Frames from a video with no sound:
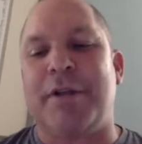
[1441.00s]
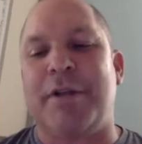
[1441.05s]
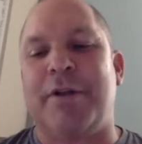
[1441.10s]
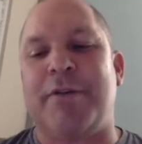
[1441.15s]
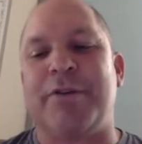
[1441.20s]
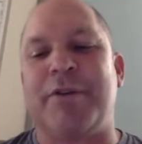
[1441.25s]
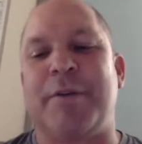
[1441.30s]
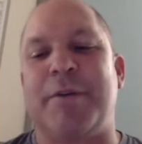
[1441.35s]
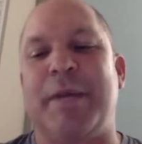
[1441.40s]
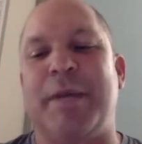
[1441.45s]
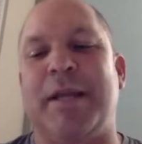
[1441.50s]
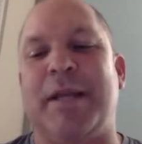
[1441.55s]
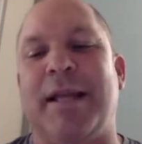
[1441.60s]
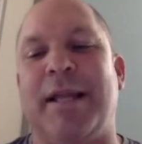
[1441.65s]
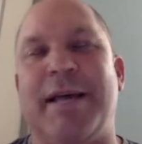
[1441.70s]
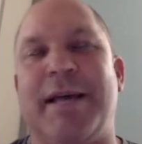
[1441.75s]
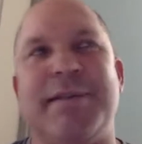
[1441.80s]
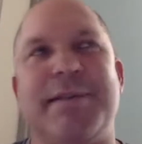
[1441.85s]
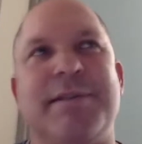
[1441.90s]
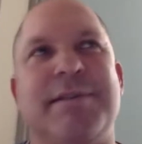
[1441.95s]
there's going to be
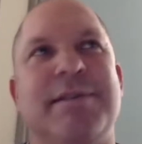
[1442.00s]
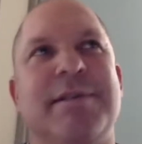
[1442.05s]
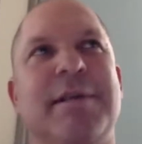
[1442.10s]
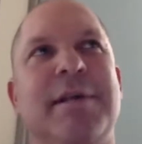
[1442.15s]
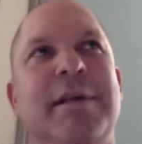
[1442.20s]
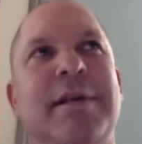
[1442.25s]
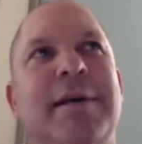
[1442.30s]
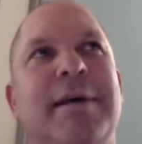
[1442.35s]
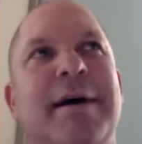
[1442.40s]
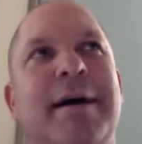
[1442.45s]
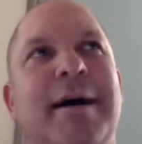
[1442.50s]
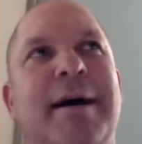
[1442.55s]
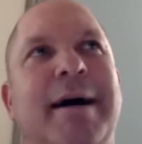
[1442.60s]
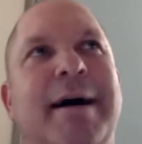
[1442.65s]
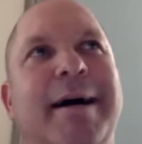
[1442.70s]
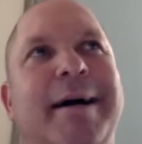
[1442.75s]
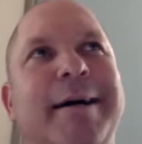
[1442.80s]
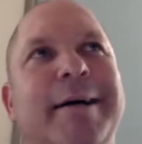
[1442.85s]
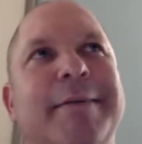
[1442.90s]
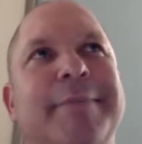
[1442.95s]
less
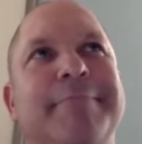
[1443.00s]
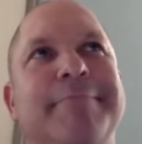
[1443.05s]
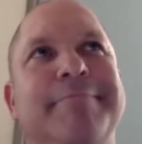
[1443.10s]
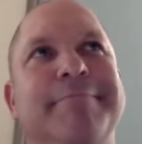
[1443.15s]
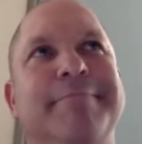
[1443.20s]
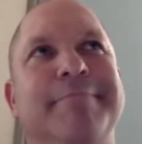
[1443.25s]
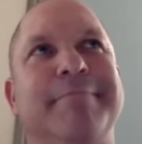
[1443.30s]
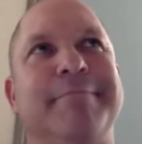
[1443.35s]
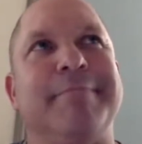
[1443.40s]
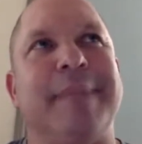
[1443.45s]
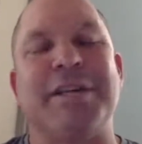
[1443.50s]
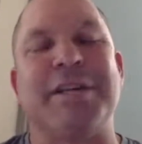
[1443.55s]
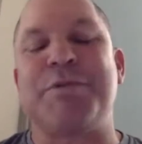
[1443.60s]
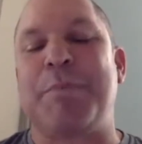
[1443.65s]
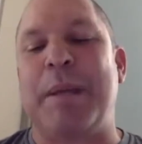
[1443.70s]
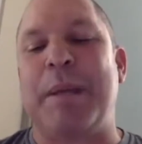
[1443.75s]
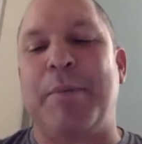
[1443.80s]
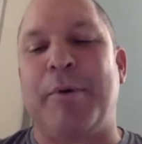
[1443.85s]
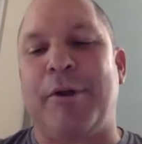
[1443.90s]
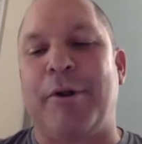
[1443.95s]

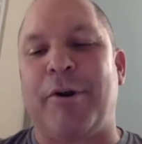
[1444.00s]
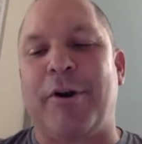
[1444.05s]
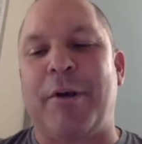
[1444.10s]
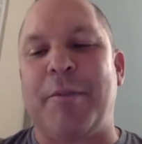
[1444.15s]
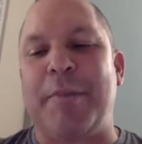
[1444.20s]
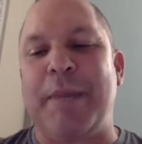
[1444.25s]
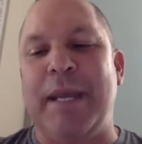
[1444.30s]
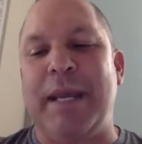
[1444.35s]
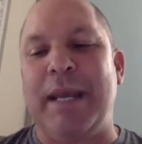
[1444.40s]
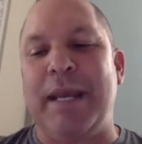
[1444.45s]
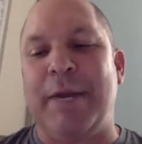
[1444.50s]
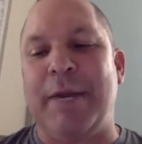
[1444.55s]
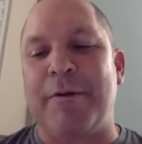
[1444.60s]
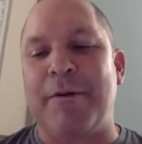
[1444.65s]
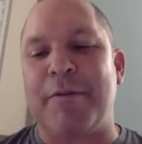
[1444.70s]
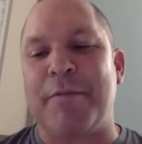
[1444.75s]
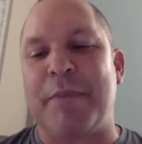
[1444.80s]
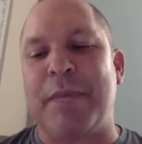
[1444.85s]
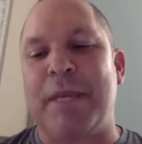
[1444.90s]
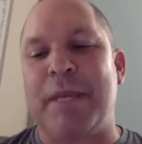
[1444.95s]
people there competing
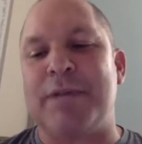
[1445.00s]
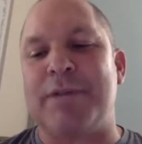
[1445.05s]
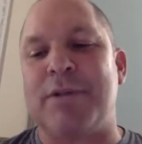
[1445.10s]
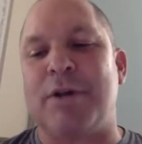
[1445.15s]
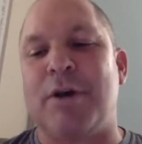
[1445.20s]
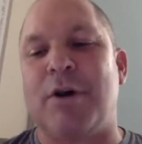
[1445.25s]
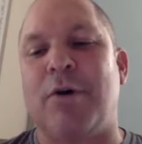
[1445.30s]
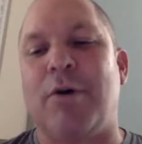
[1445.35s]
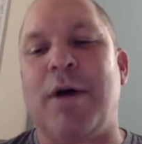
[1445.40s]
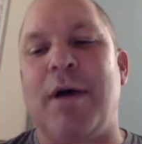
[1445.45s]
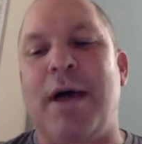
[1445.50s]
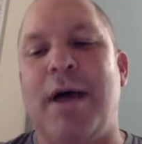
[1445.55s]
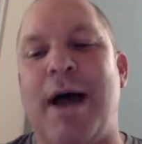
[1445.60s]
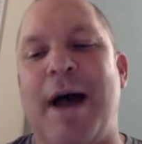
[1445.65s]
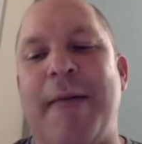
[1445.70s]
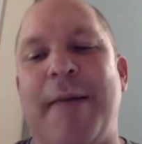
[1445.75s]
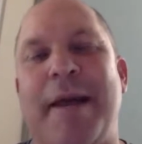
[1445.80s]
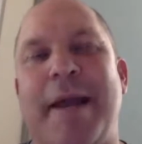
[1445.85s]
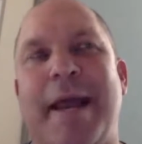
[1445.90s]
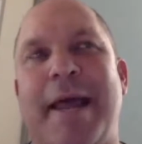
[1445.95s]
with me. So
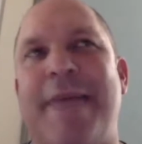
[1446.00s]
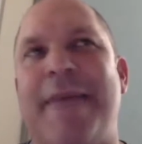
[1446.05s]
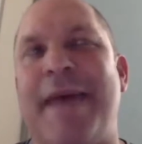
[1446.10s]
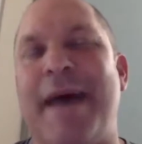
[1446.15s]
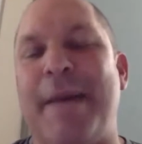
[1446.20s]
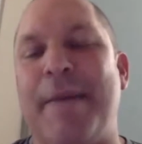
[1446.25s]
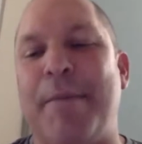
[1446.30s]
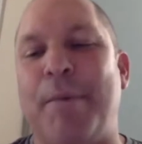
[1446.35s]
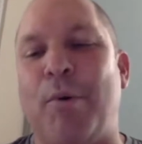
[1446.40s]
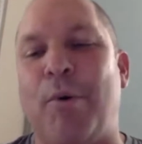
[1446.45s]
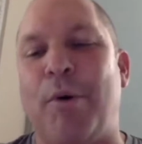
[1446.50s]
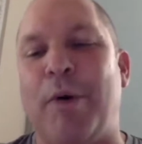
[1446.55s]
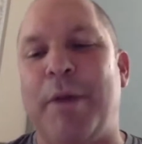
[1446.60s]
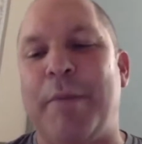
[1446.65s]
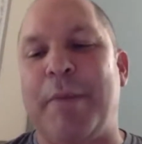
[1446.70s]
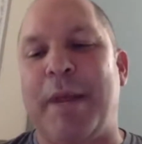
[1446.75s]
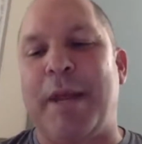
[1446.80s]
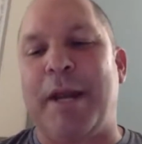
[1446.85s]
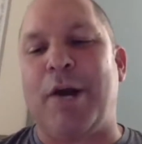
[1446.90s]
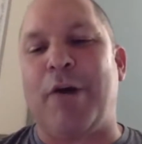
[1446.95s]
I'm not at that
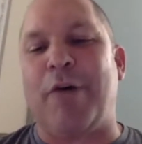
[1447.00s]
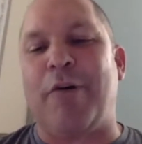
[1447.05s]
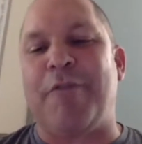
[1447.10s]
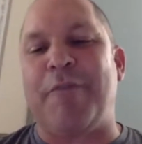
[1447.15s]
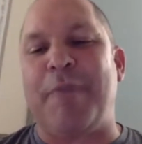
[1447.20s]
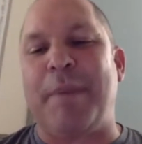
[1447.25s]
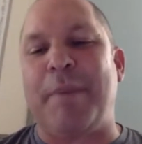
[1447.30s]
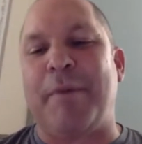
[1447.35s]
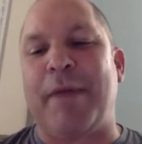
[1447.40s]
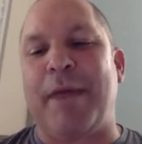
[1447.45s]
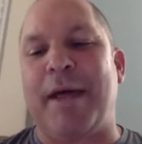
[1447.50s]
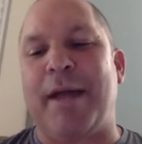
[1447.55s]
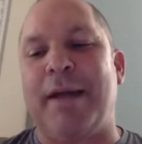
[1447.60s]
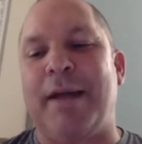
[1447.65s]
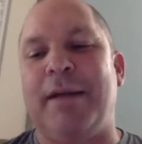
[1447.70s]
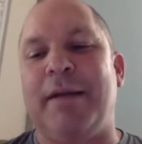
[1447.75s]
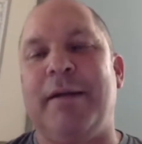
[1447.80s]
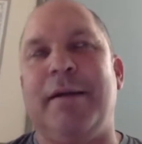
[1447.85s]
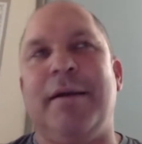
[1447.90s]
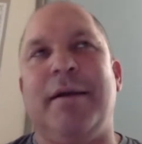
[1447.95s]
point, but I know of people that
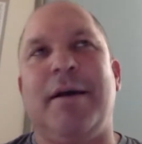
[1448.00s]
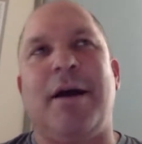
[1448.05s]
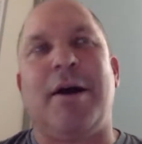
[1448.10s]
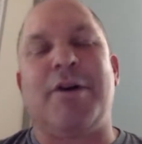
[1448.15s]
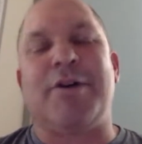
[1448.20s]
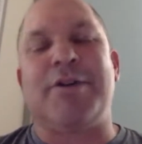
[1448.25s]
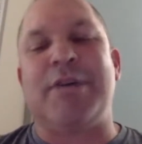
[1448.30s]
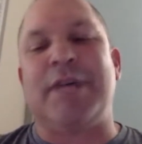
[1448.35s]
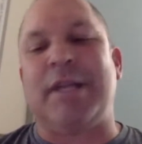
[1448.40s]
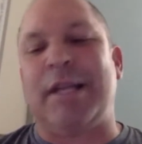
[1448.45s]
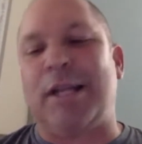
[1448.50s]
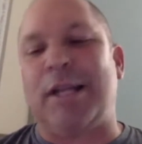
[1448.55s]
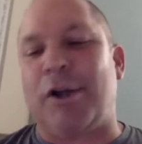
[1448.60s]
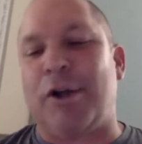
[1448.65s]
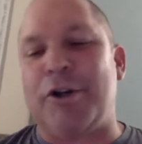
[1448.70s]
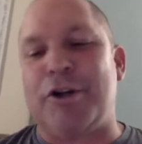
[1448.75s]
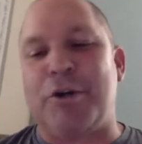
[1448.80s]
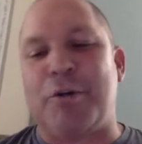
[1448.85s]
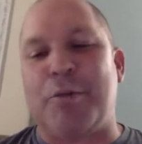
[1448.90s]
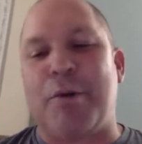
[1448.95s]
are selling
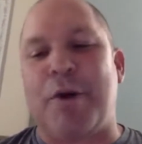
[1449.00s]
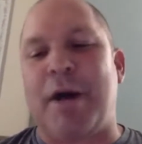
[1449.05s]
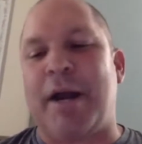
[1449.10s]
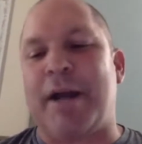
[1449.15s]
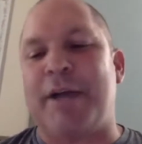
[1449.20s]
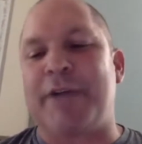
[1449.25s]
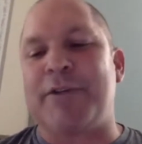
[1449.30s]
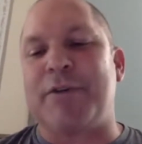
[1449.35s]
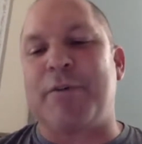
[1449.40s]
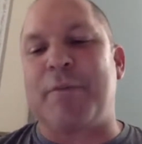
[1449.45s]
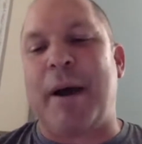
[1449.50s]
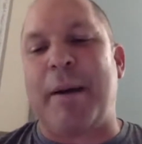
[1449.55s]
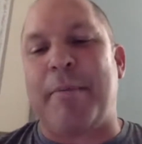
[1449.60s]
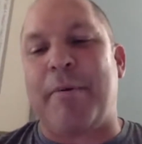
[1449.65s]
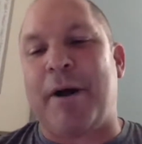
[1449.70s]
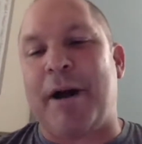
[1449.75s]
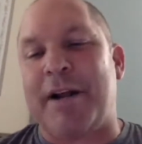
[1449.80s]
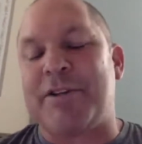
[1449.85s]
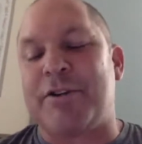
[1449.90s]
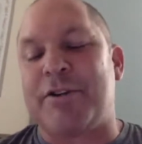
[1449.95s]
larger products. So my
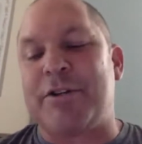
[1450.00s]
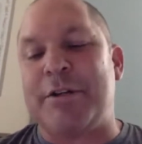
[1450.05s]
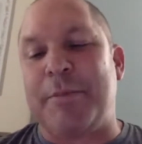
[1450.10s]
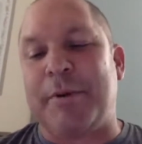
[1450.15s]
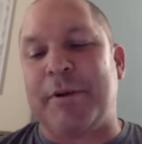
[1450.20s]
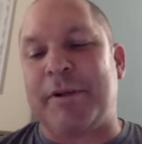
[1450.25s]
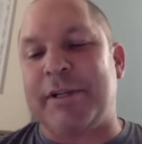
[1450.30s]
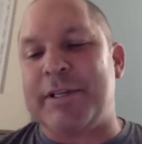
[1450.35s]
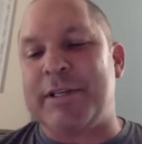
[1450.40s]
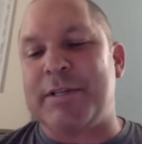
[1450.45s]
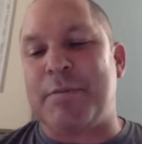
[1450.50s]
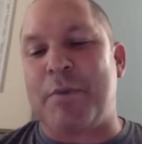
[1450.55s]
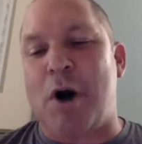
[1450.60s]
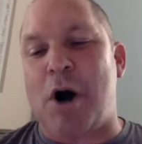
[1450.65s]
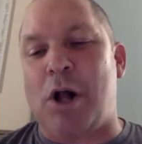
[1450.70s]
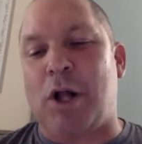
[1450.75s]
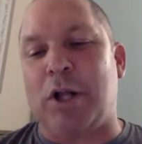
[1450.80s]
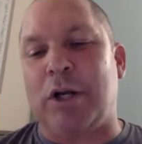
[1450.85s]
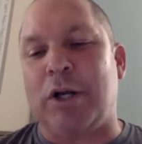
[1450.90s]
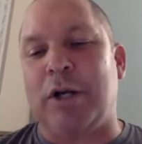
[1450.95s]
products are typically
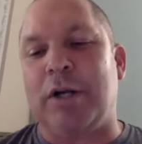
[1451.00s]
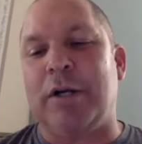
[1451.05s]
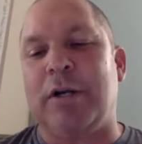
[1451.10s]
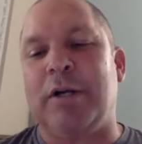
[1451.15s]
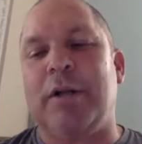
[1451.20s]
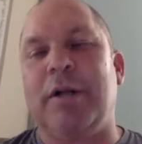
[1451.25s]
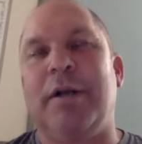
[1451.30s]
smaller.